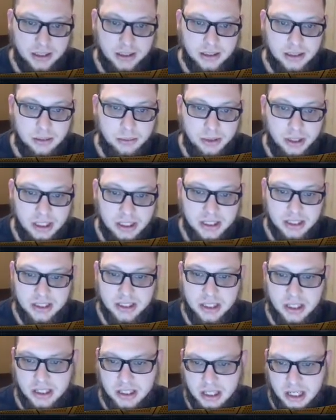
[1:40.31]
I mean,
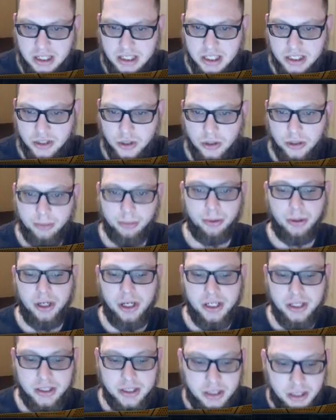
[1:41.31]
it's its only
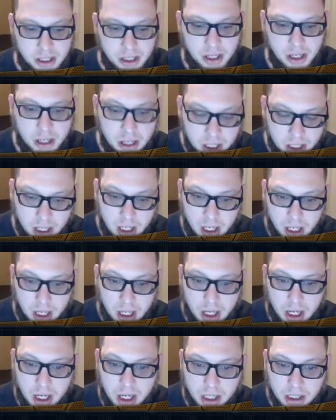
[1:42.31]
print.
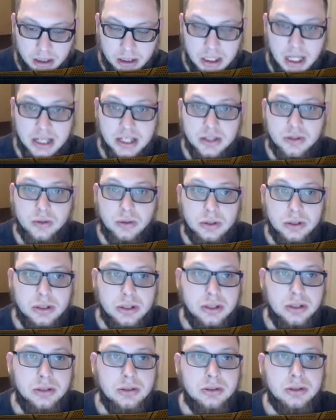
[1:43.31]
Light Sworns
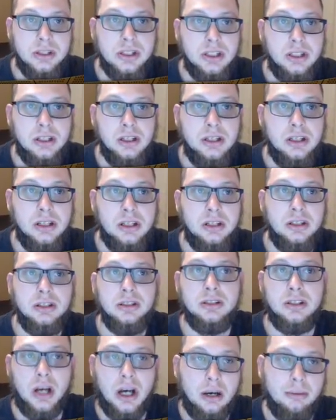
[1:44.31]
use it,
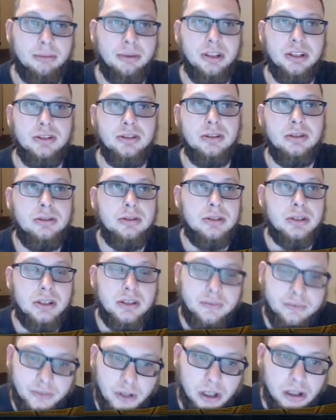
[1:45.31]
Zombies use it,
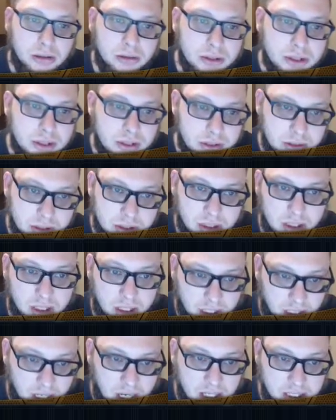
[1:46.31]
Infernoids use it.
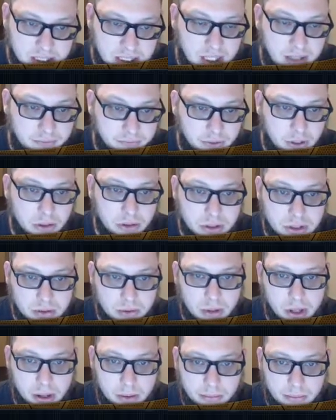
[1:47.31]
I'd say Infernoid is one
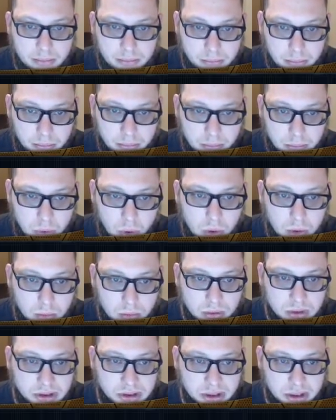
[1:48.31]
of the more
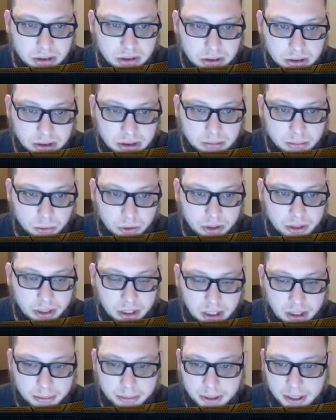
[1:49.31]
ones that uses it more than
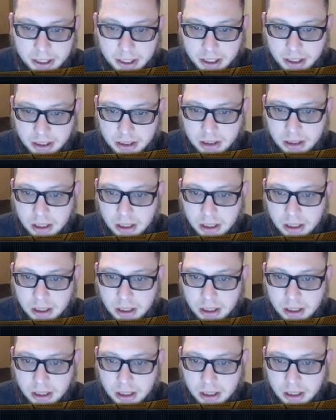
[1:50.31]
anybody.